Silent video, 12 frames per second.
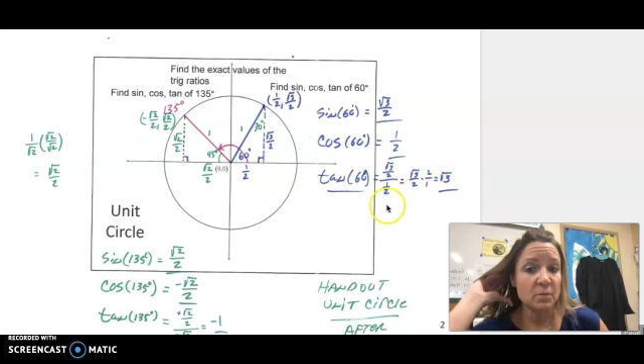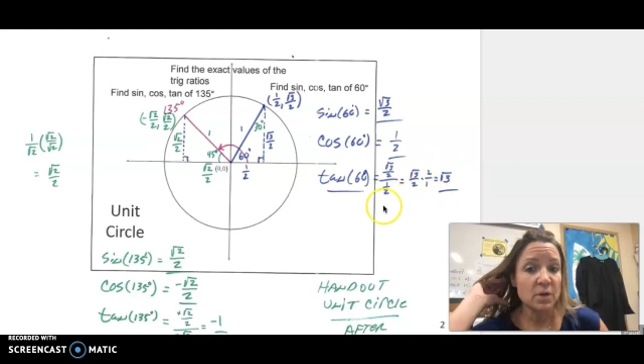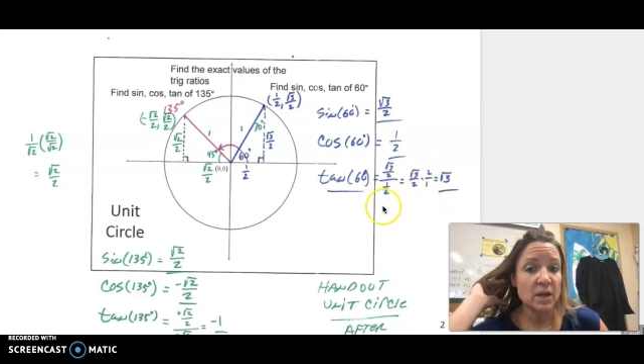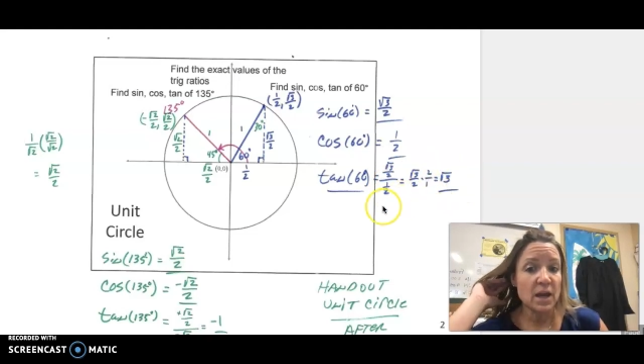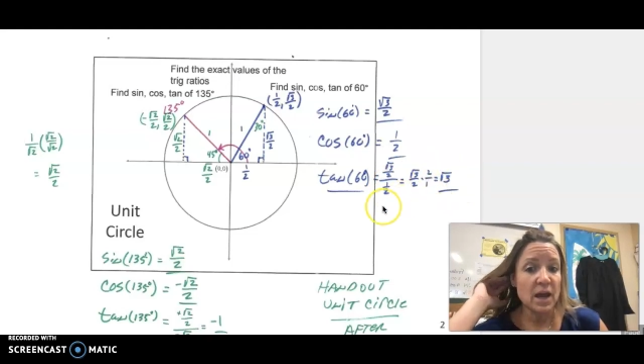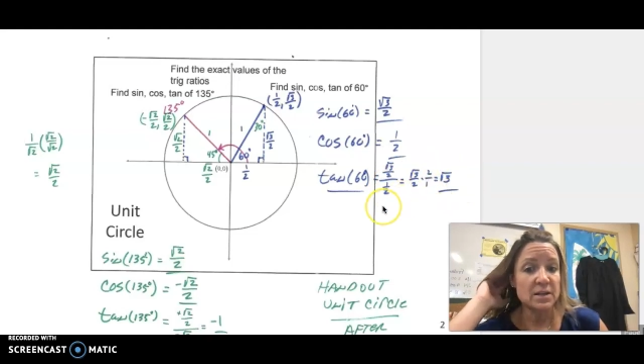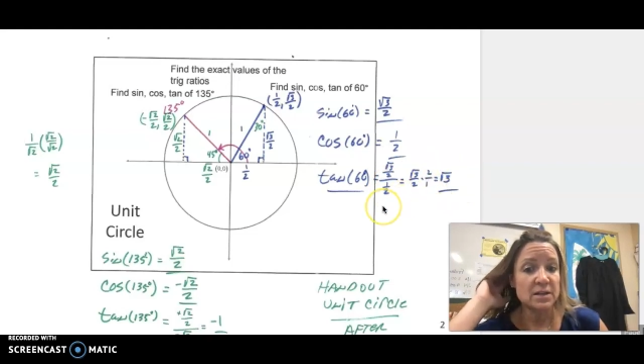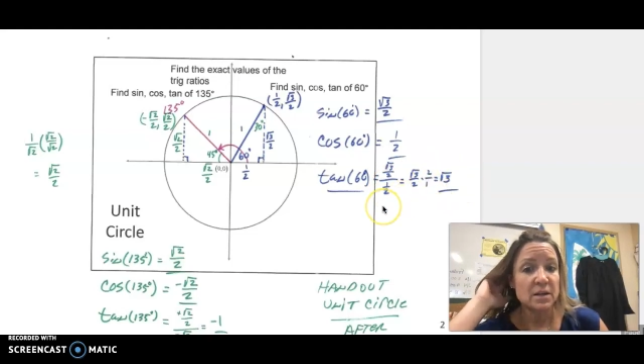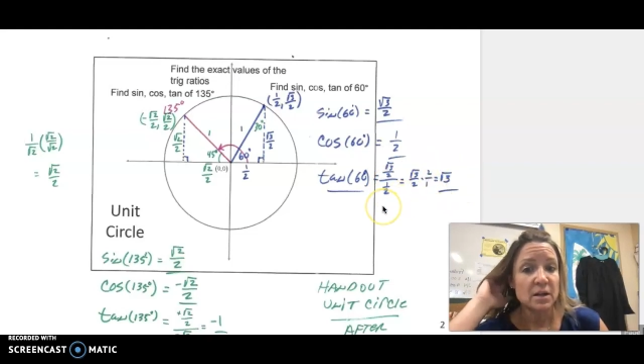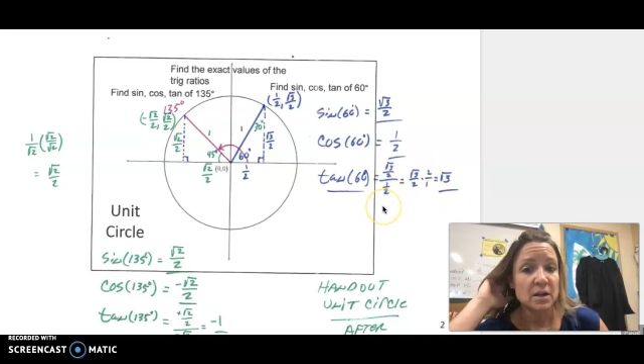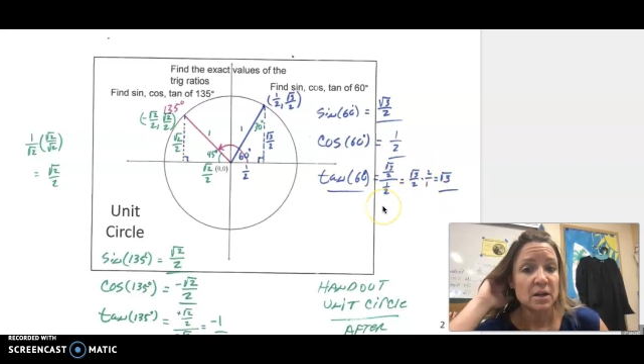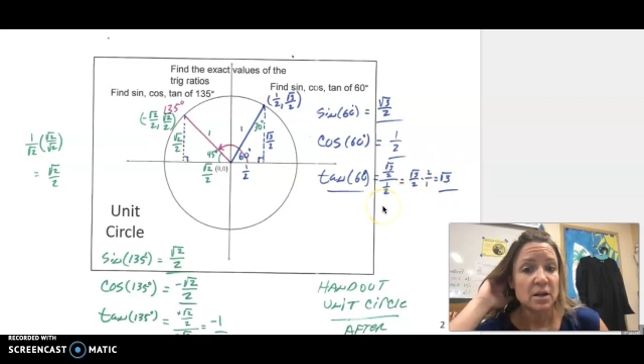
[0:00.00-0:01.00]
and we get
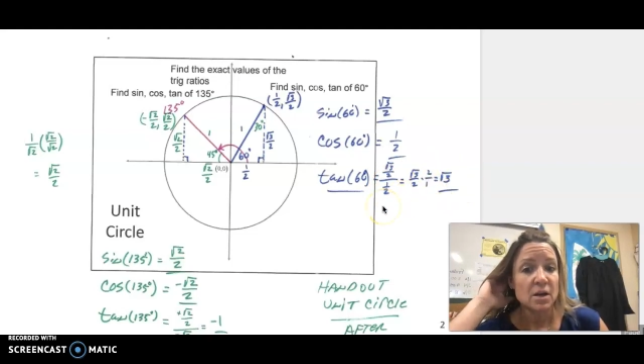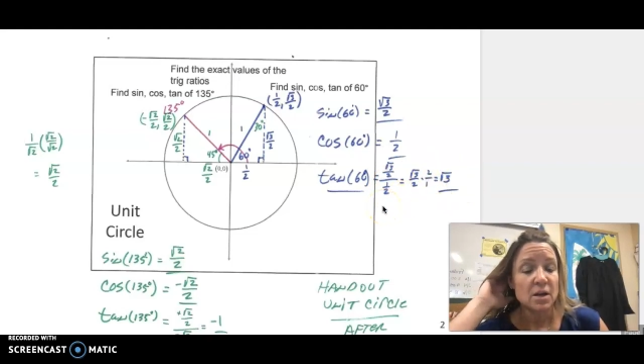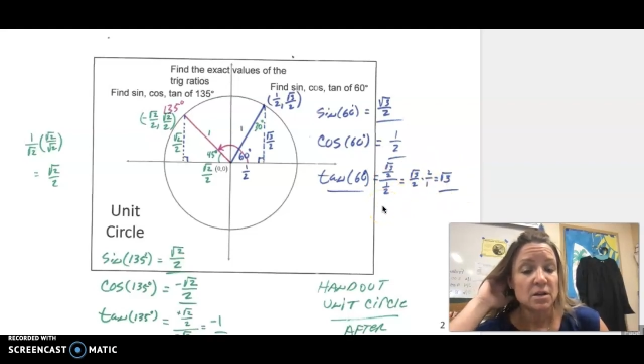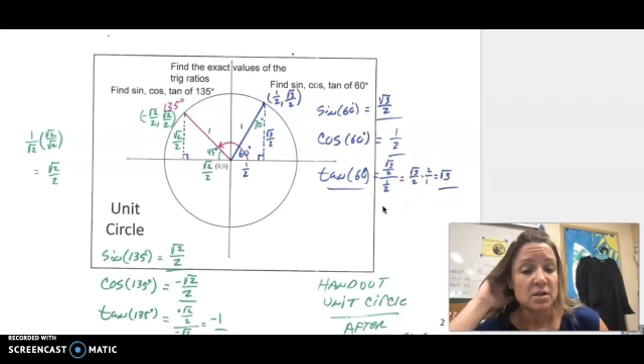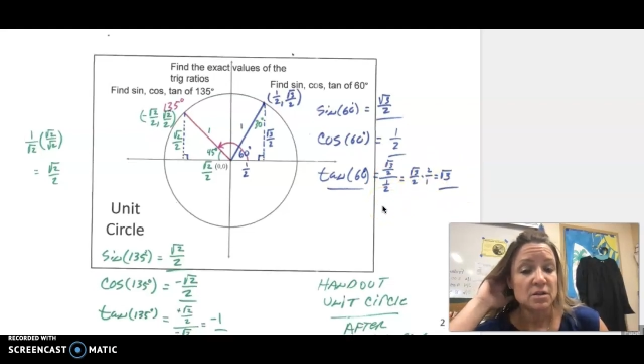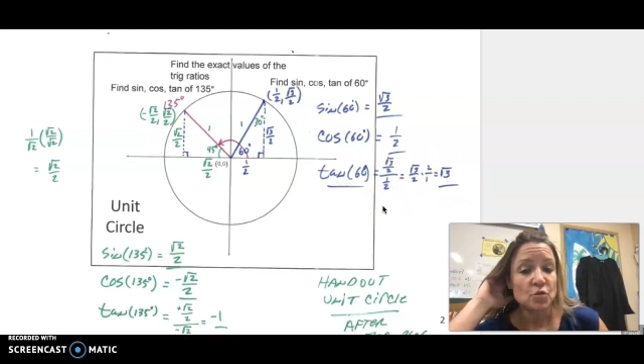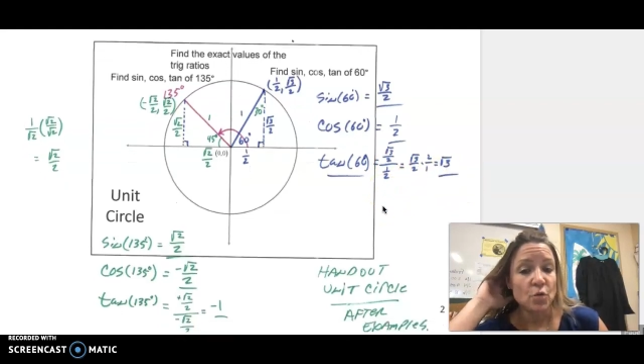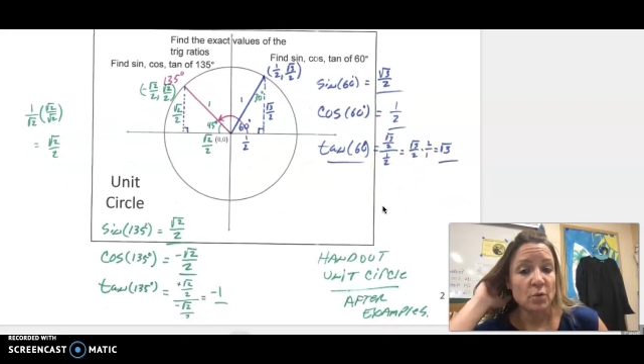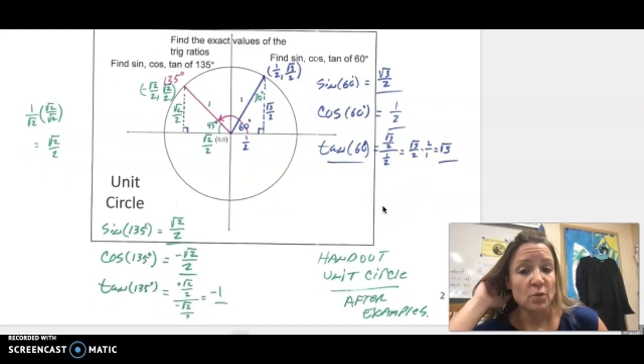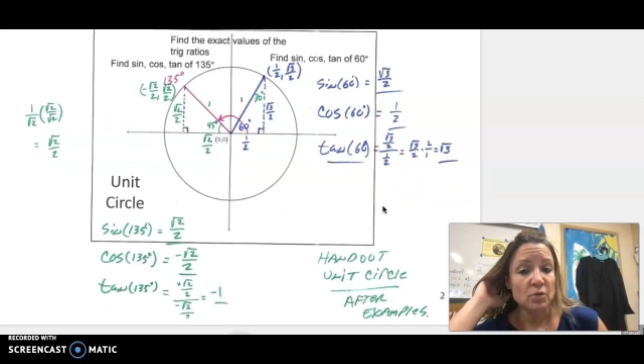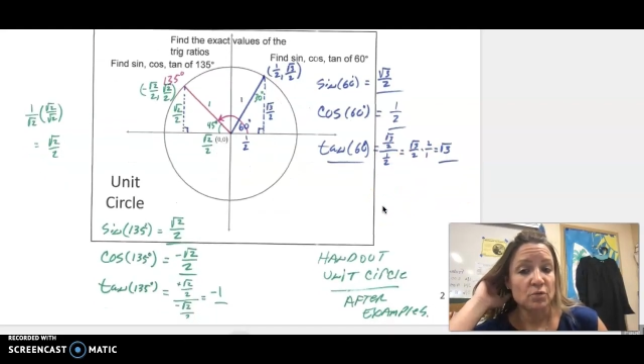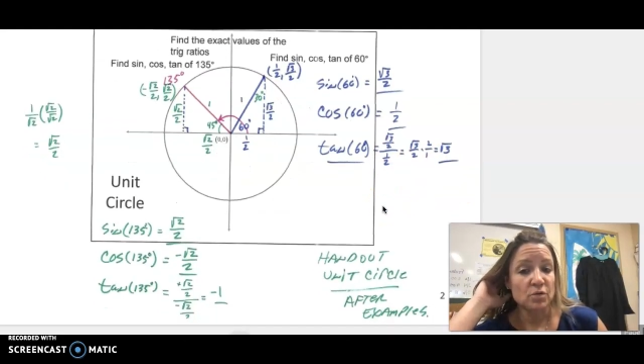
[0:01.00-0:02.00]
the
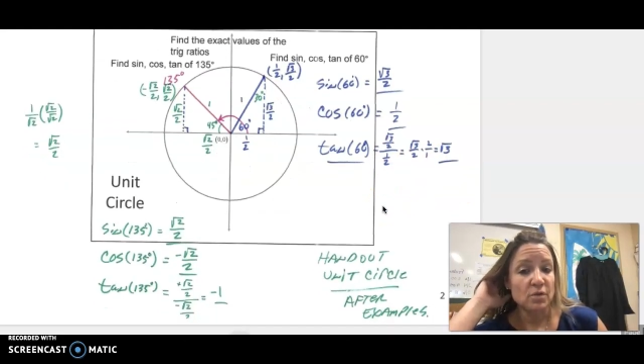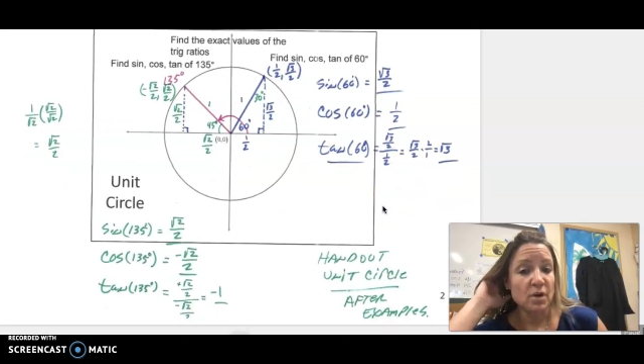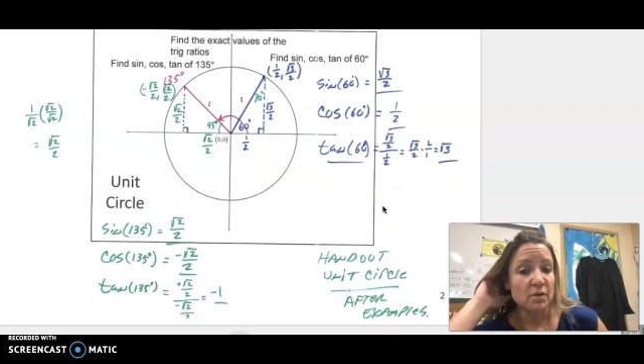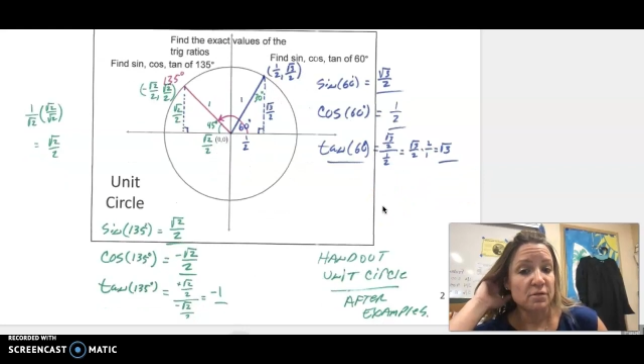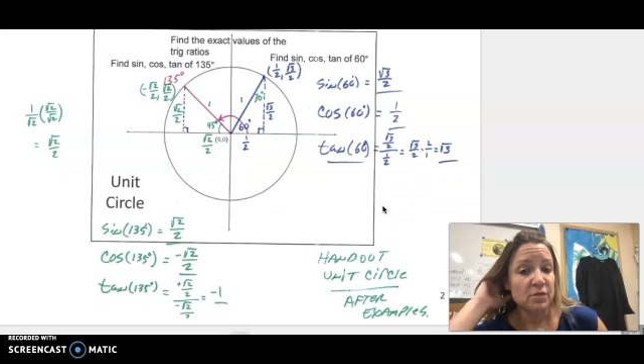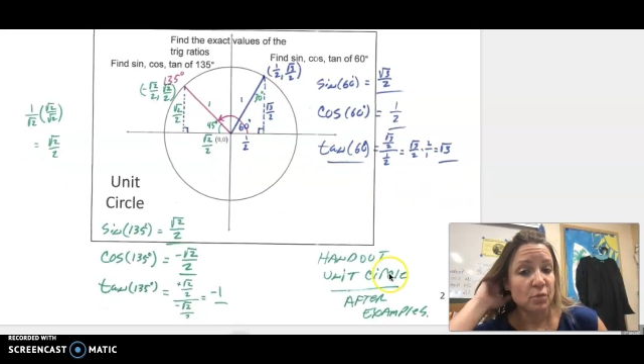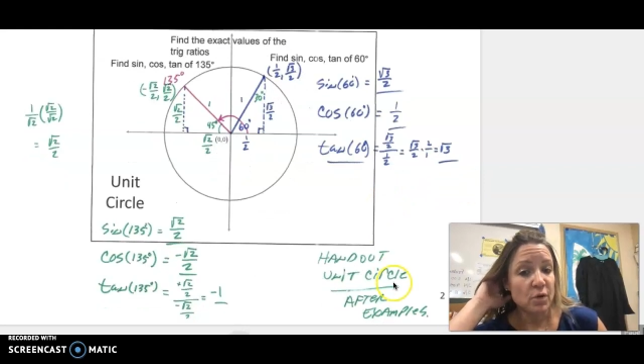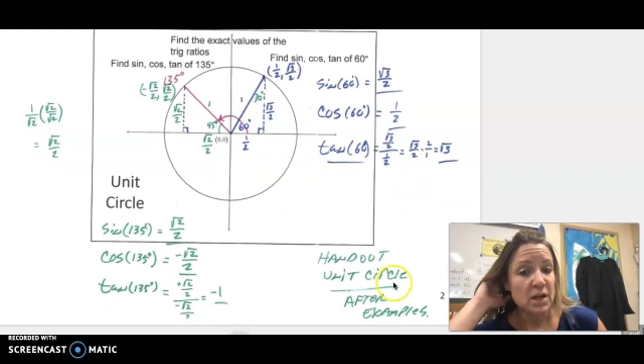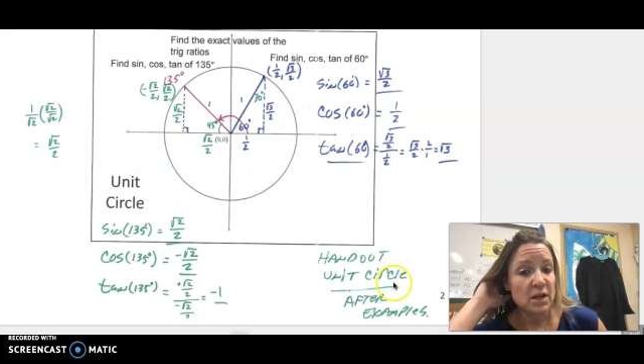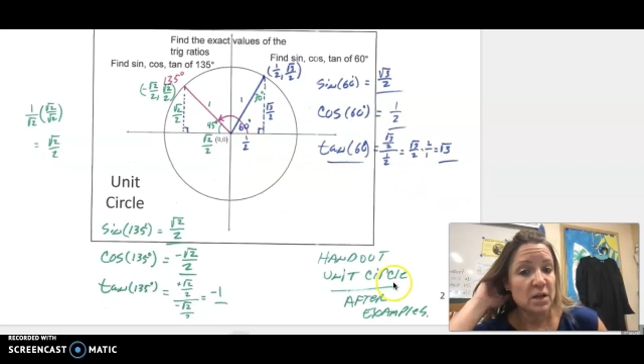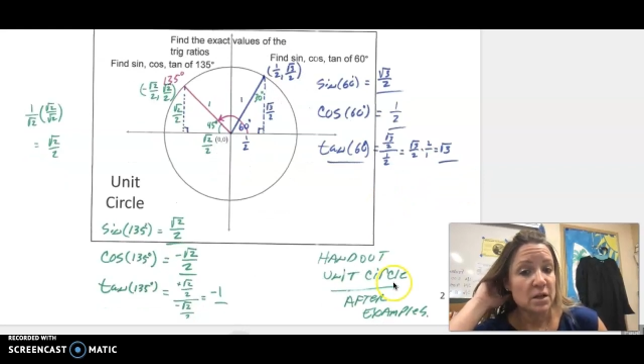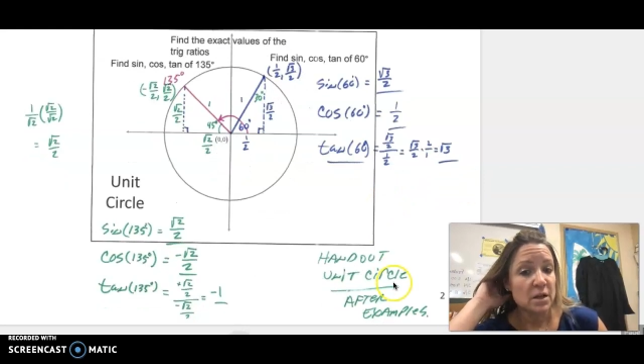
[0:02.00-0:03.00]
square root of
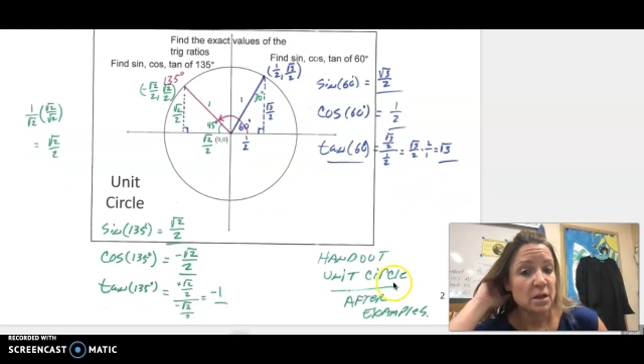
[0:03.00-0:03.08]
3.